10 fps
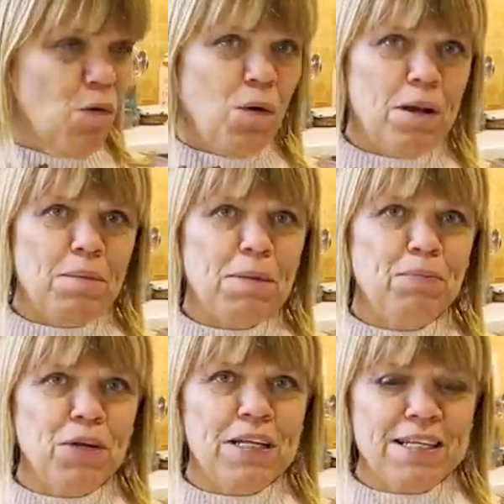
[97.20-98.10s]
what am I
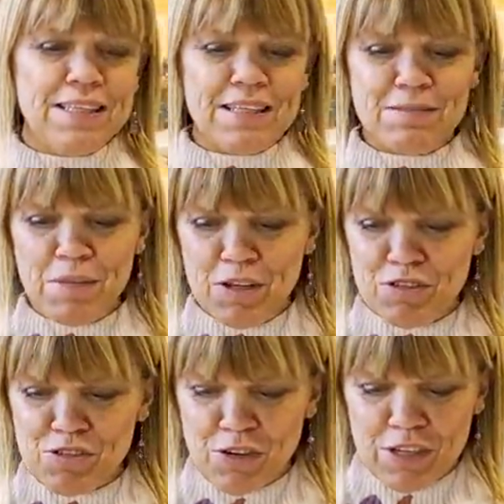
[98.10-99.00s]
putting in this
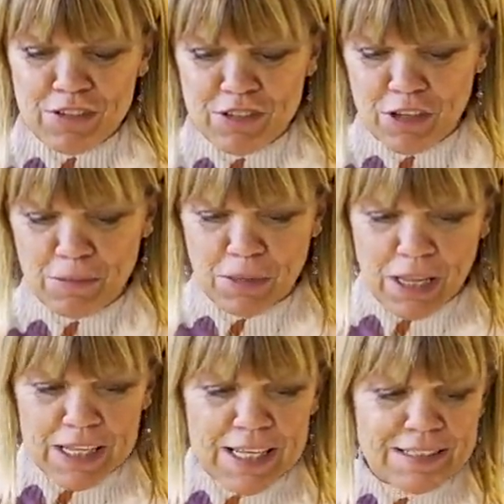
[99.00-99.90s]
minestrone soup? But
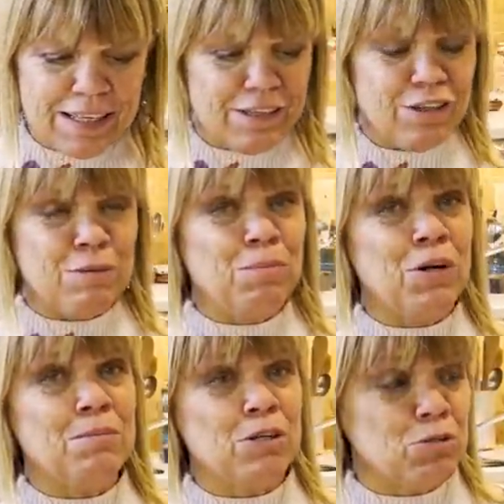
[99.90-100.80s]
like I said, you can
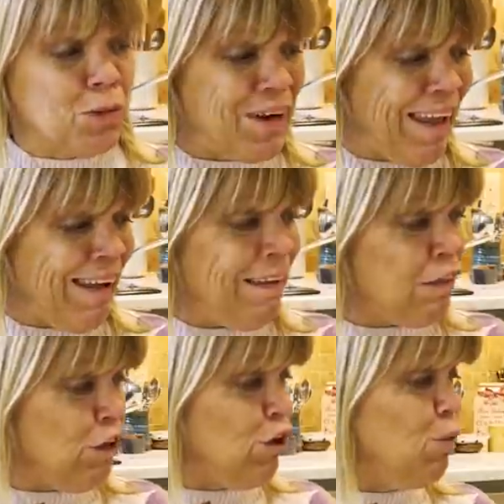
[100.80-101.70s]
pretty much put
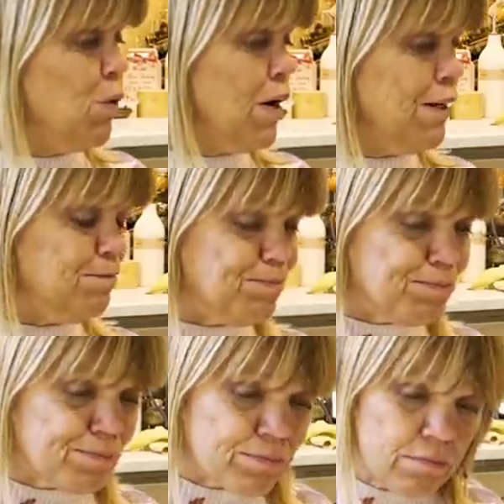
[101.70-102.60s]
anything you want.
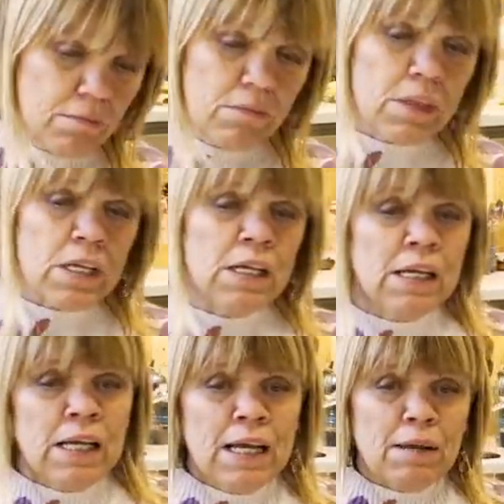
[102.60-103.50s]

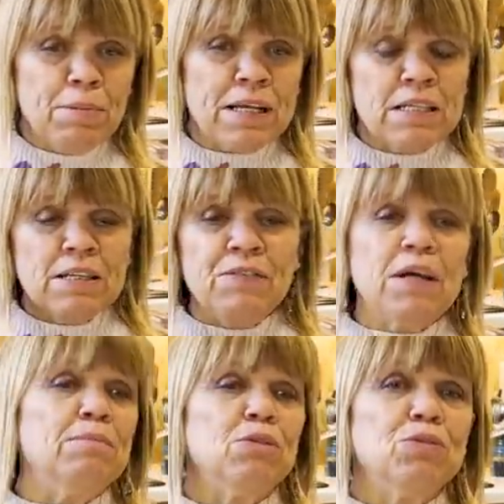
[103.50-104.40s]
Because I've
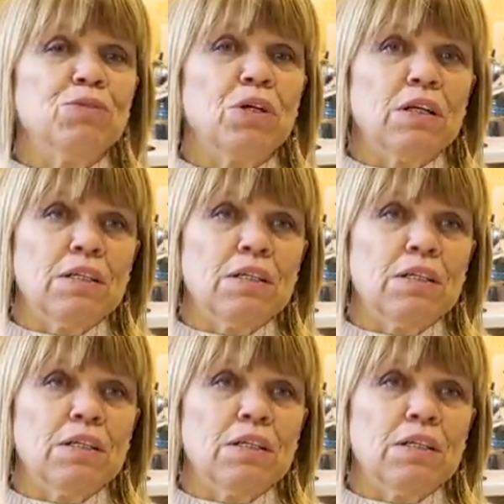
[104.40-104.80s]
got most